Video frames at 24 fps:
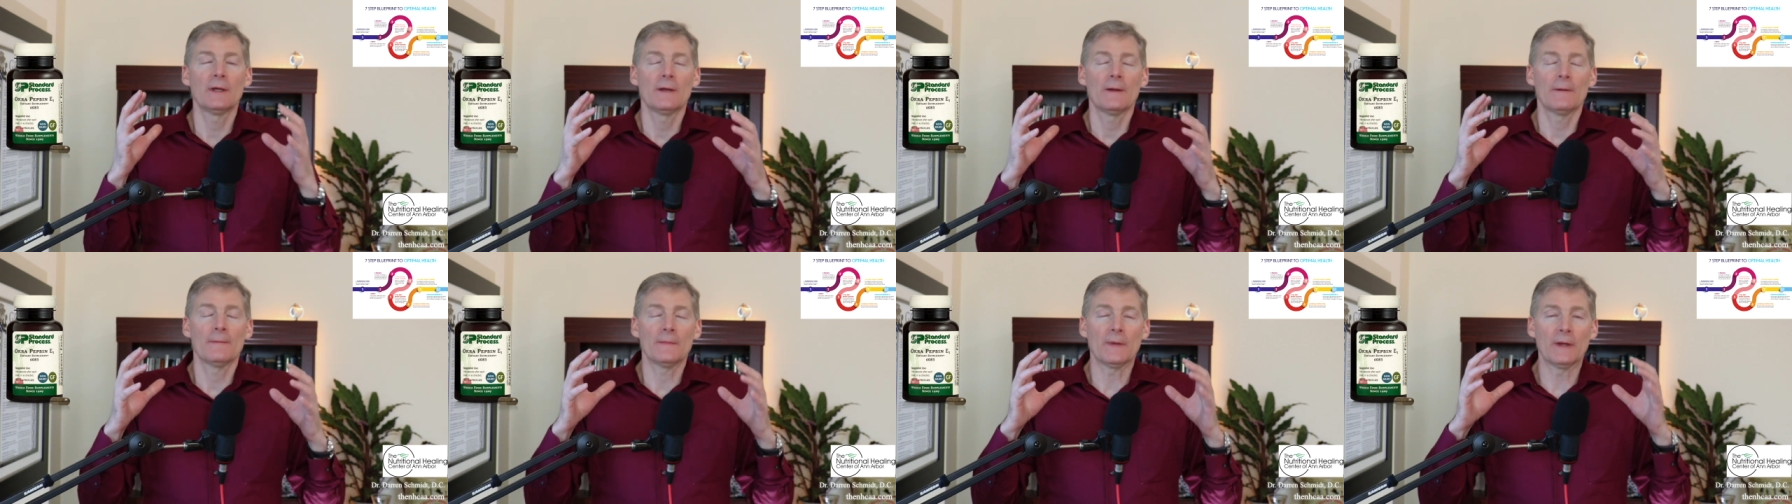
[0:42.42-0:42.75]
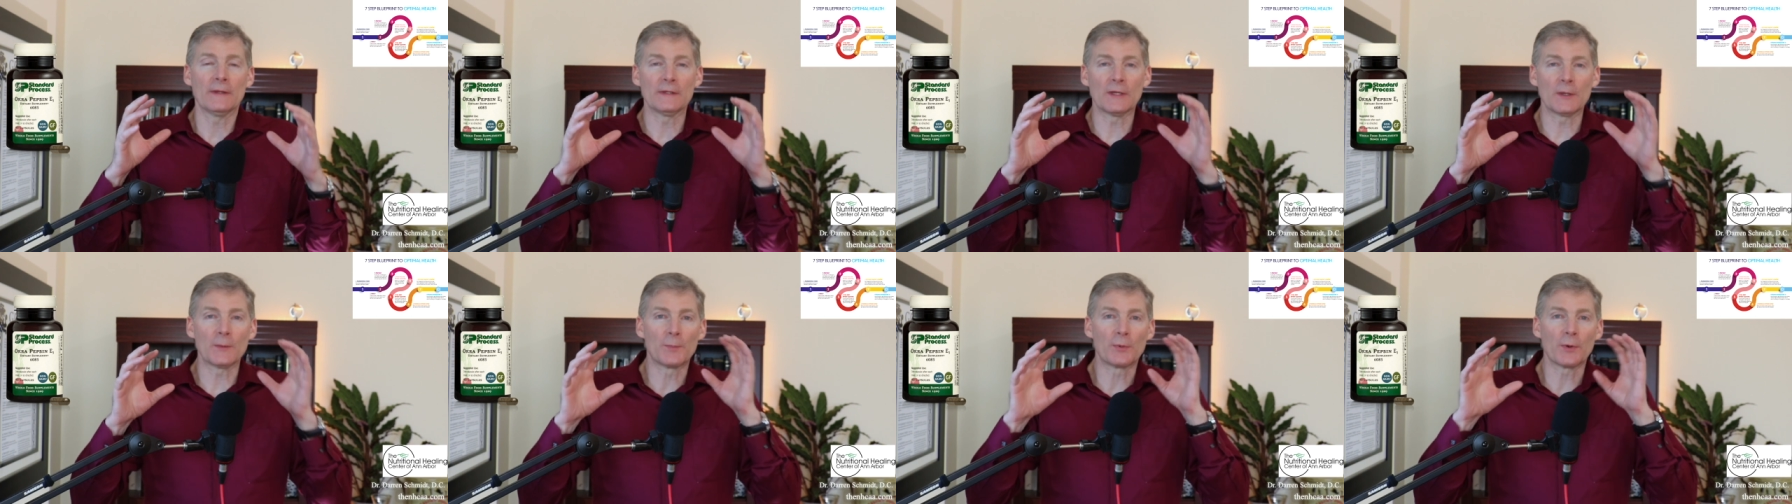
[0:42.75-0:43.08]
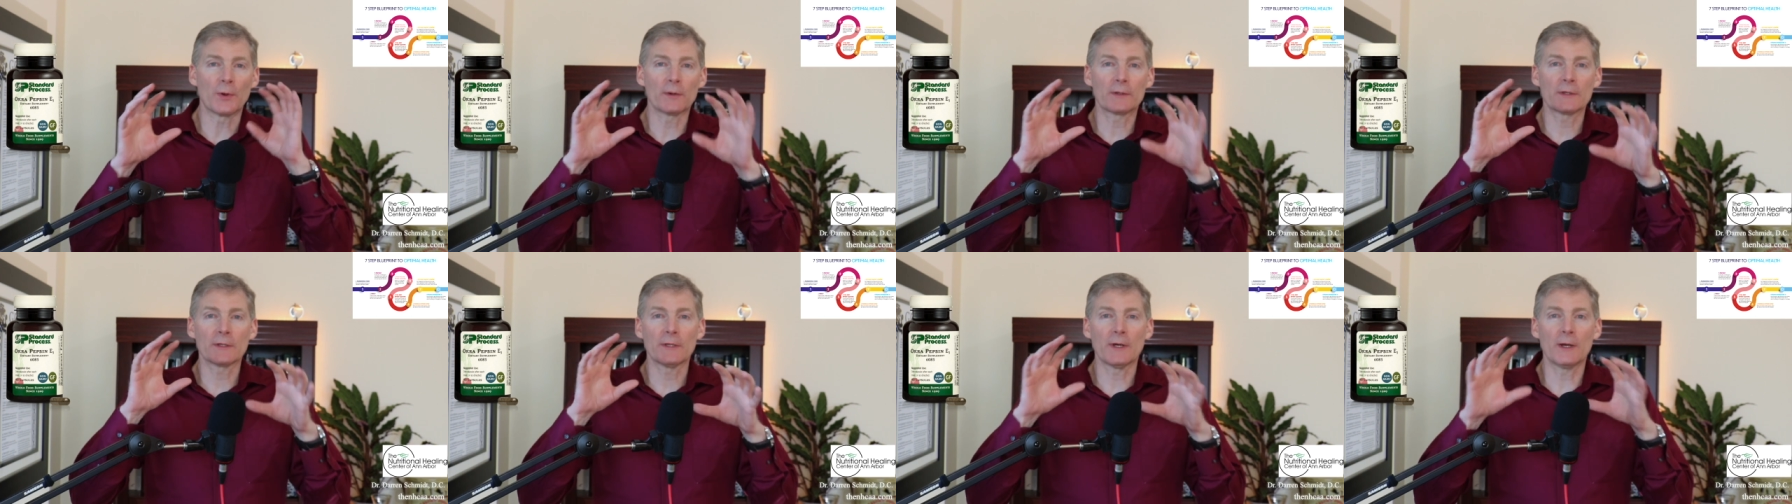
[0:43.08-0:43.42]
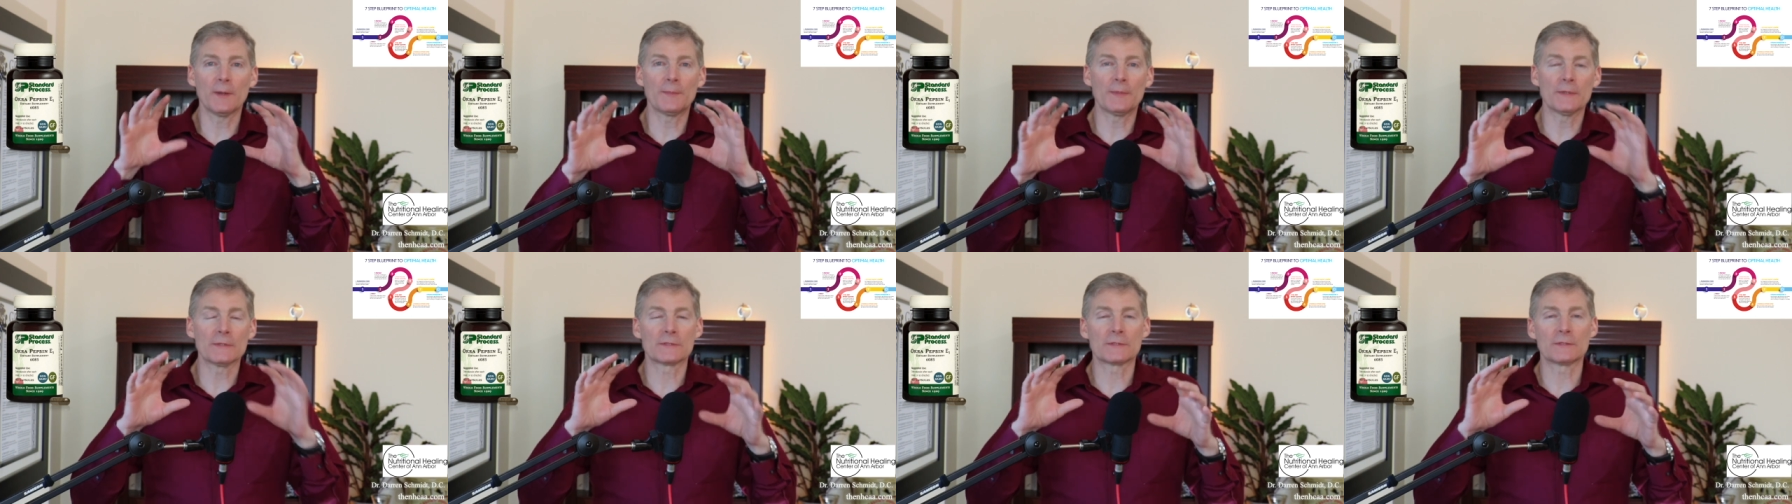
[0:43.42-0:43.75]
and they broke it
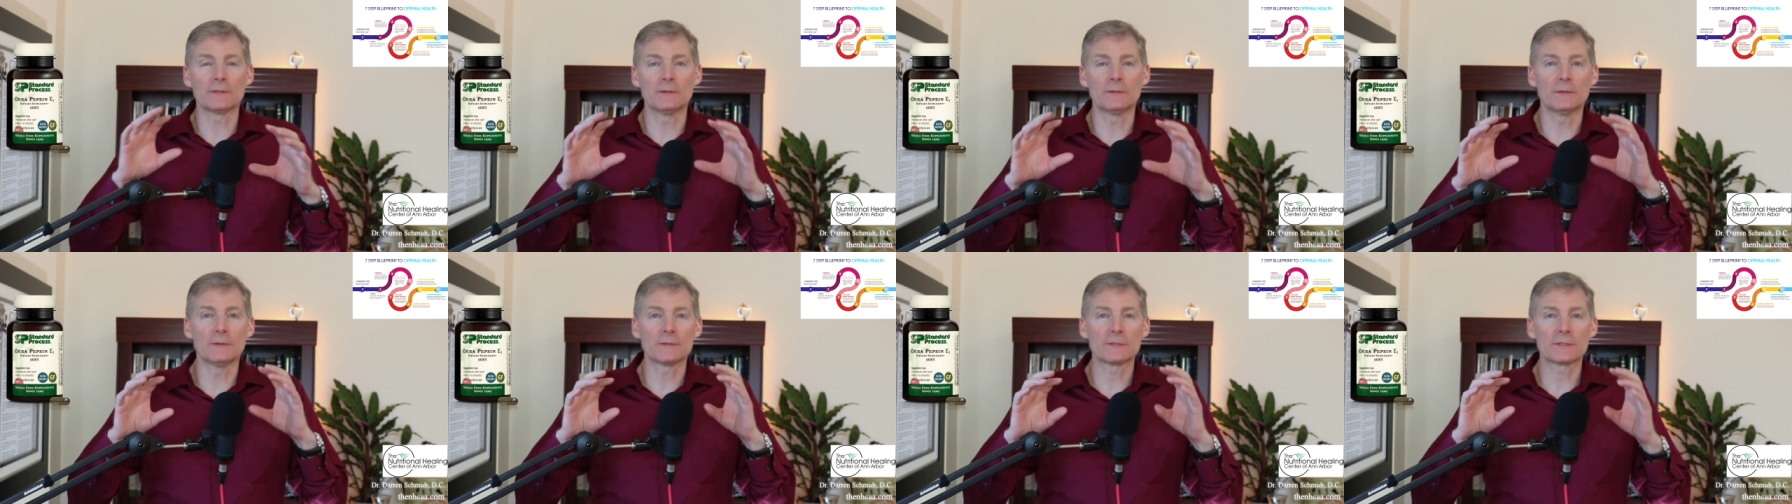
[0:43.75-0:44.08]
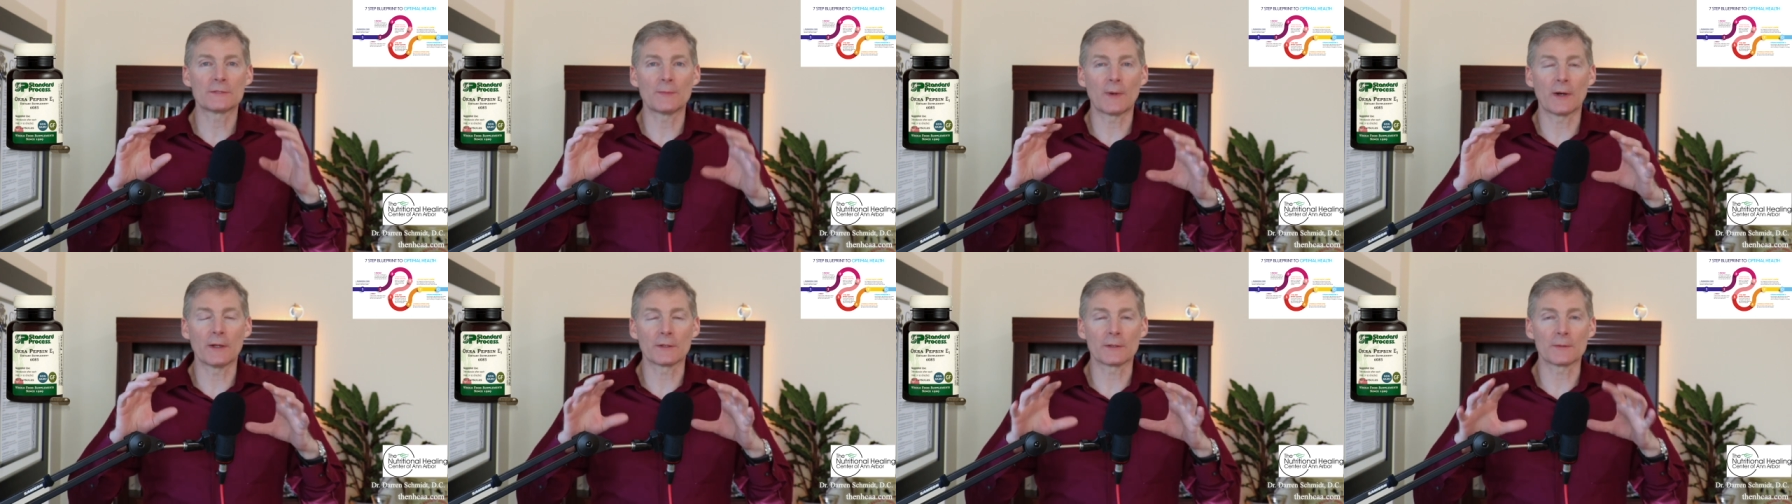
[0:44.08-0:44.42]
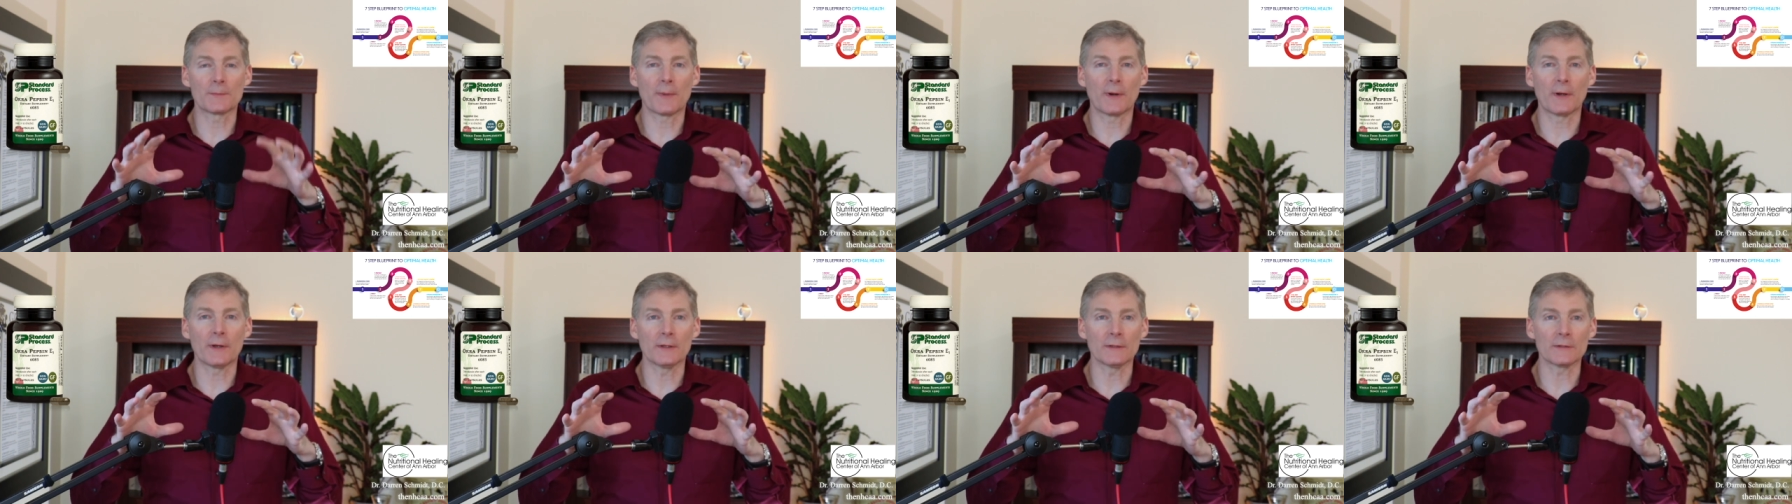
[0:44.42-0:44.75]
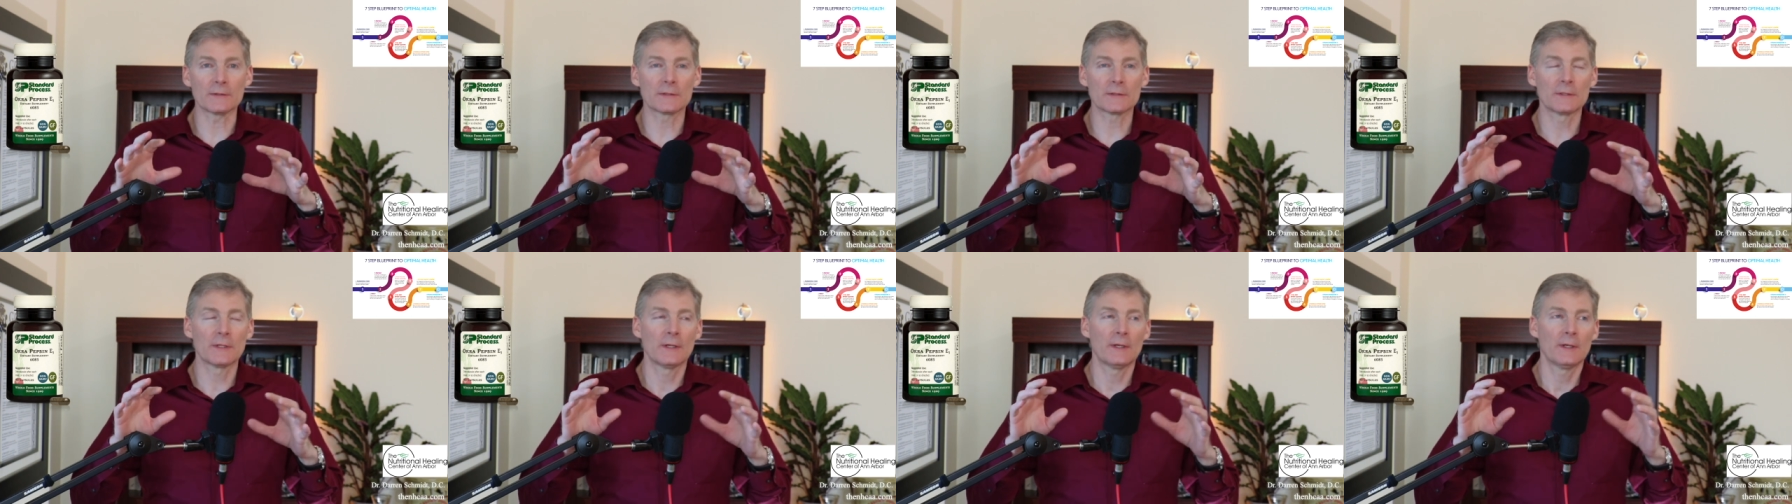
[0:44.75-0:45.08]
up into smaller
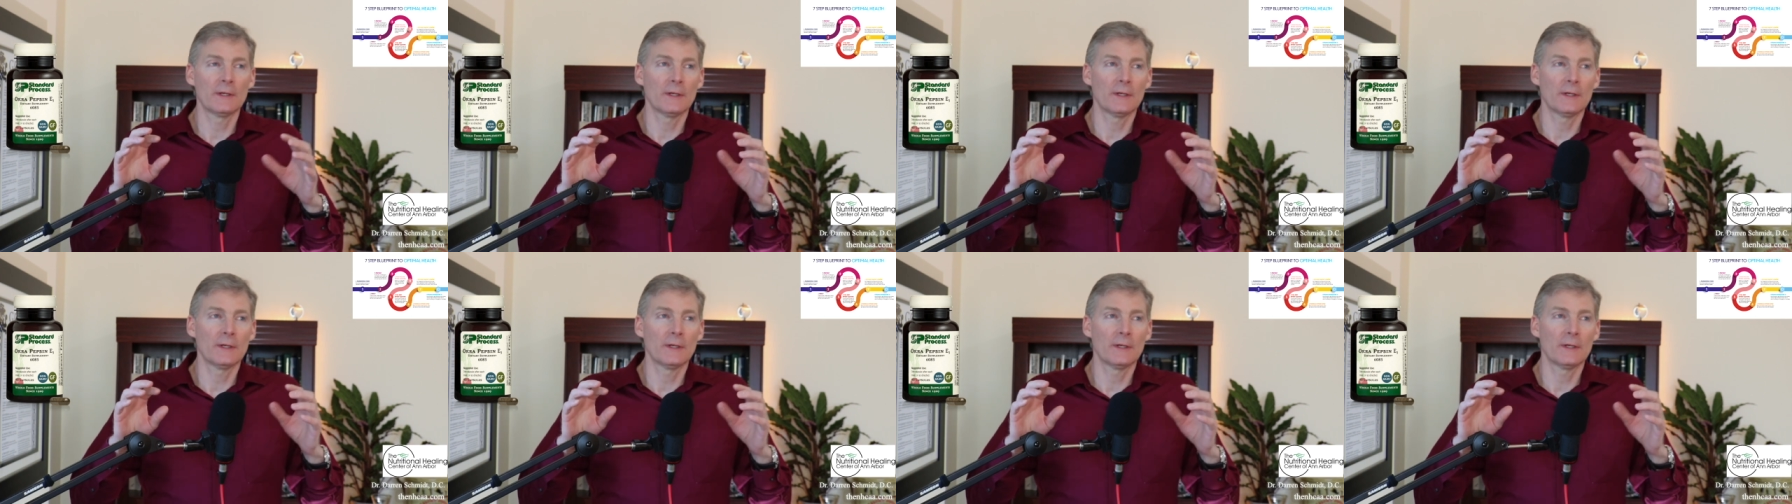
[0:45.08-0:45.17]
parts